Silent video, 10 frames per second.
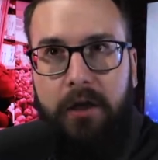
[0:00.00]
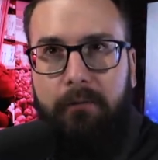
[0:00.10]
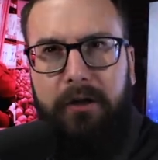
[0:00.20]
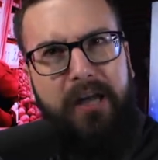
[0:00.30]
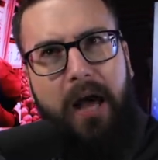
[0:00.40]

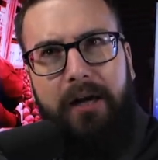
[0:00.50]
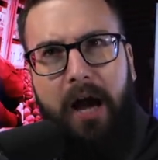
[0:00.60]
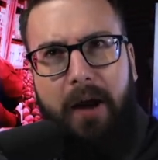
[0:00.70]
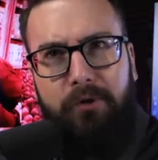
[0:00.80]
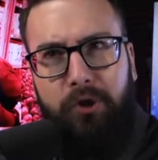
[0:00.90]
But yet,
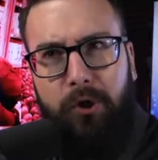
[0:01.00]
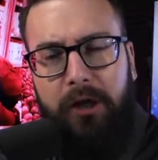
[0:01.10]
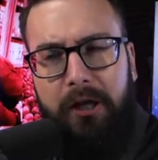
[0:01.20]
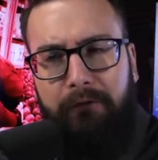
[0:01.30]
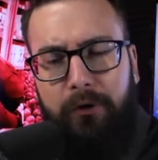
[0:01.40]
I'm sure
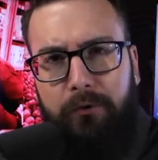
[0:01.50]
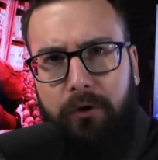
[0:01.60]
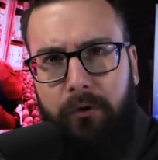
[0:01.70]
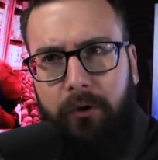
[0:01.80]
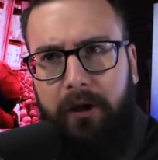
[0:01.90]
if you
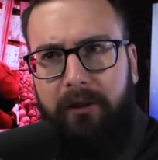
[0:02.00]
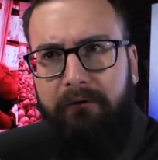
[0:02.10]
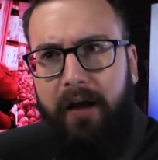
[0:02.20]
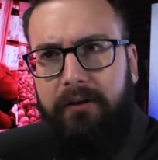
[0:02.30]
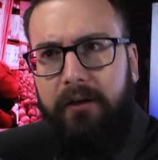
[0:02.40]
told her to get the
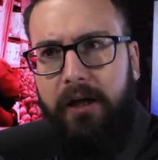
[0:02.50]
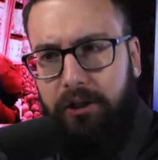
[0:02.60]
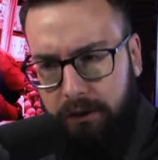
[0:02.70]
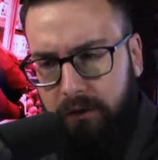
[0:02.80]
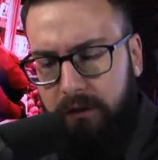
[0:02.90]

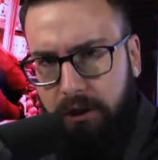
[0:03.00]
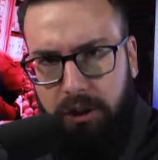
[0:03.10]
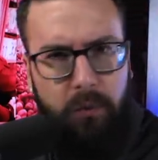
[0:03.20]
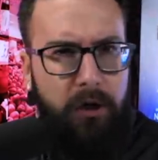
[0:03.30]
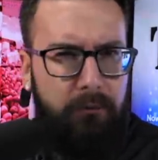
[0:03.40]
vaccinations, then
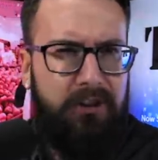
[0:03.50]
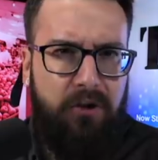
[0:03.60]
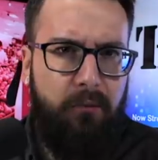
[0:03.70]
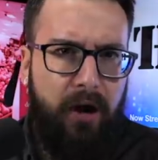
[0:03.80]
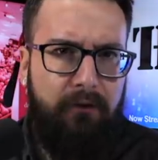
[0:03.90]
she wouldn't be
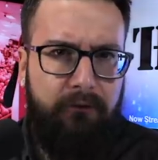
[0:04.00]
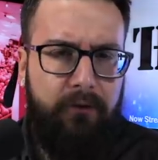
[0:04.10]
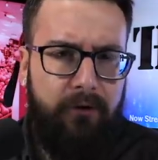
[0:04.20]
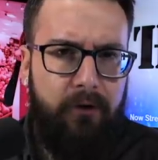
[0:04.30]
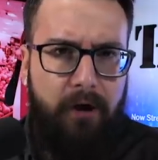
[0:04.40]
so brave,
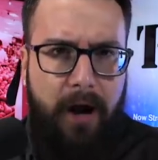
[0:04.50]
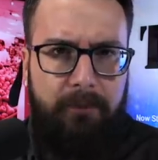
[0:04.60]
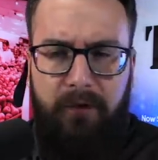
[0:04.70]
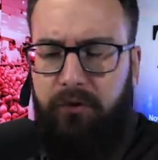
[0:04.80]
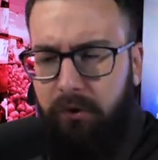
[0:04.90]
right?
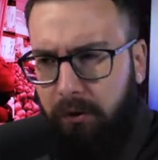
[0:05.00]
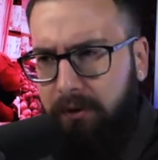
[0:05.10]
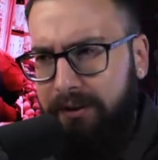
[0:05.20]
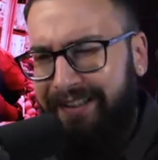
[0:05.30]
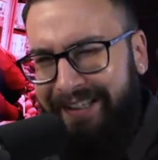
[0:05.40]
If you told
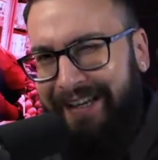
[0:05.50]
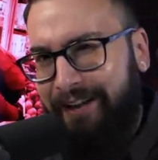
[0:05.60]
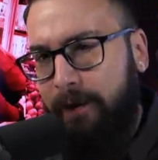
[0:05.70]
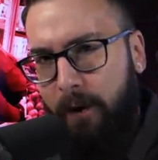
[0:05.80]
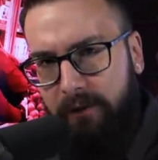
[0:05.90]
her to
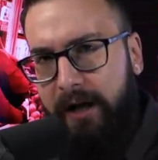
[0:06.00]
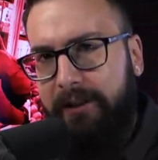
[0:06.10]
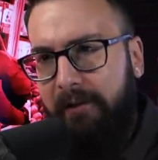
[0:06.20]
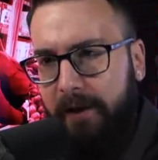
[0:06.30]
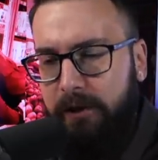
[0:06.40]
take the
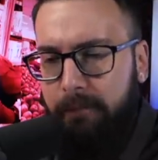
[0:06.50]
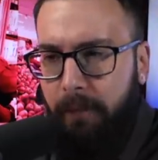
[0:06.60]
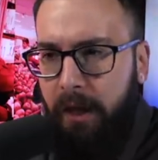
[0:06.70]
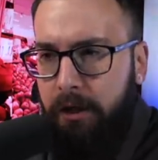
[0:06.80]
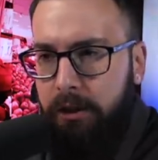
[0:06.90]
COVID-19 vaccine,
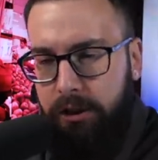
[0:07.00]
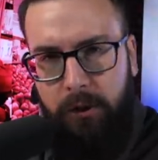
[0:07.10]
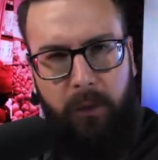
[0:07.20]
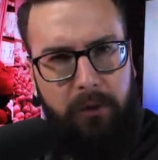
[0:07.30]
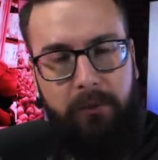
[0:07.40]

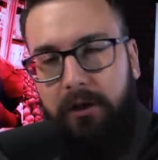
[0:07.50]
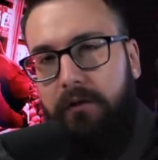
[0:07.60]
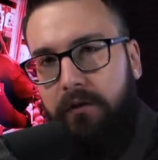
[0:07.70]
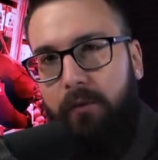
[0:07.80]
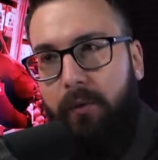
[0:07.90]
she wouldn't be
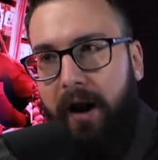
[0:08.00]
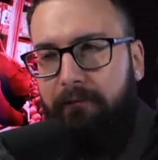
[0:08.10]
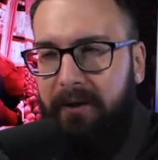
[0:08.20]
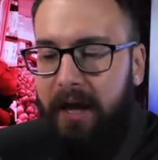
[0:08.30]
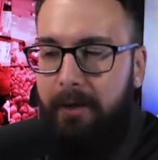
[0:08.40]
so
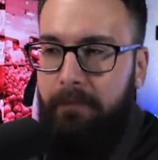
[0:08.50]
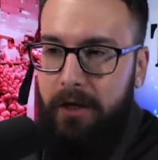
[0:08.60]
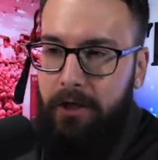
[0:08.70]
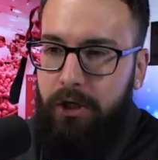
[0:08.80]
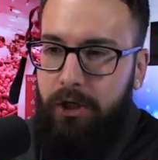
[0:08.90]
brave, but yet
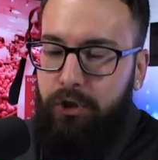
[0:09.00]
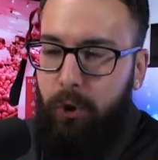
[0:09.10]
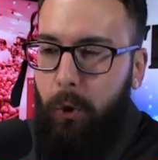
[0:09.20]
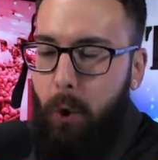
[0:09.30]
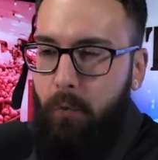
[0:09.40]

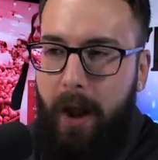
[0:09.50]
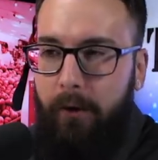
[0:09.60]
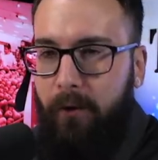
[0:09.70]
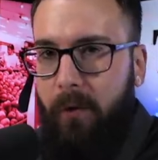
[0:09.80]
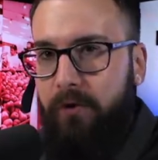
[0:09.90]
she'll go
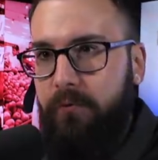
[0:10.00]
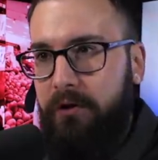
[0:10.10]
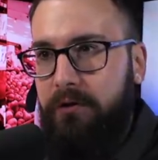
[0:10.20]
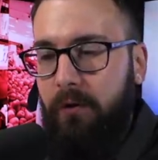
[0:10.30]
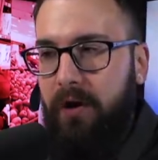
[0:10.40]
around a
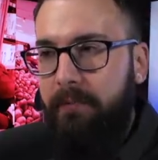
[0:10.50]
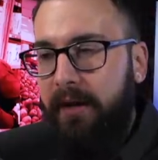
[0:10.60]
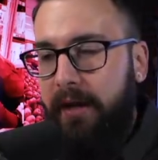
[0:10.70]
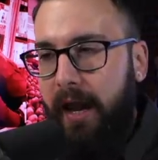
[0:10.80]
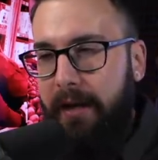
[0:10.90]
grocery store
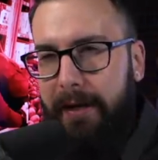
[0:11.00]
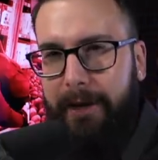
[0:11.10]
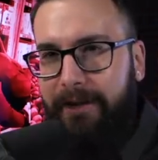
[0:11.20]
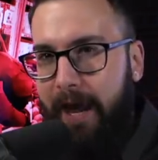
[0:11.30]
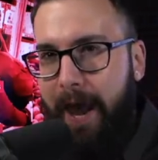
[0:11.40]
and
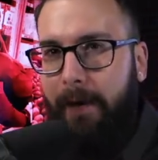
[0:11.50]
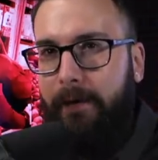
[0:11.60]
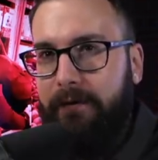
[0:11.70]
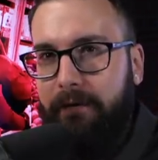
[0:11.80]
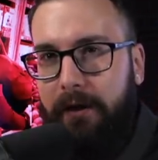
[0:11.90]
lick the
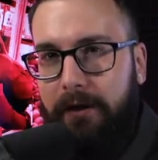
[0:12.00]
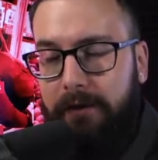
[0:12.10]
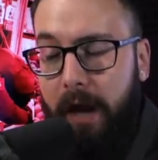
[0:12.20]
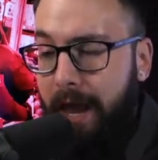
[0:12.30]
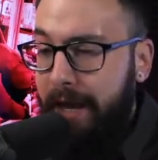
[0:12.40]
handles of
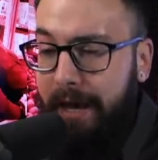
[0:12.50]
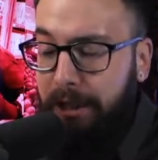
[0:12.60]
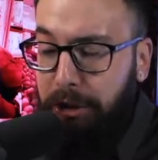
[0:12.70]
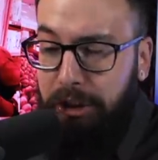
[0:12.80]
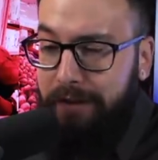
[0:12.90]
things.
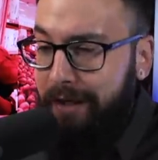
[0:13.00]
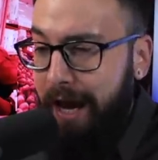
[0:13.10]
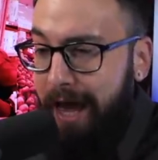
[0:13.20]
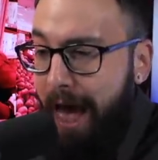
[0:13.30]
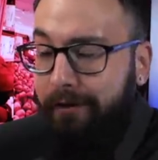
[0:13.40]
It's just,
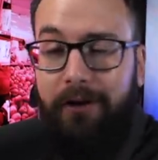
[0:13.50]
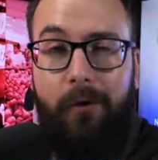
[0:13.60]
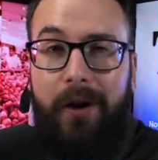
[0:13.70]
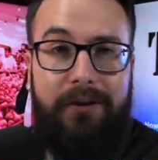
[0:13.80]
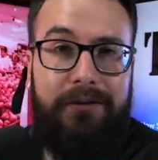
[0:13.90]
I don't know
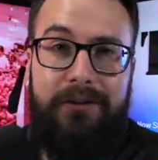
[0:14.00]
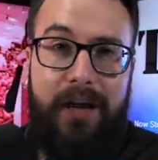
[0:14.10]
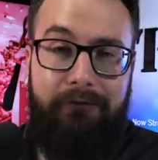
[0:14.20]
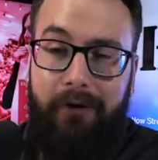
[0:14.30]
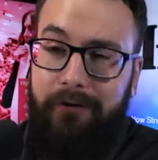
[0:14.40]
what else to
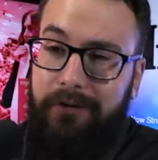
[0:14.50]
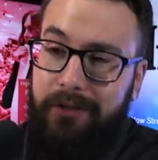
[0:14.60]
say, folks.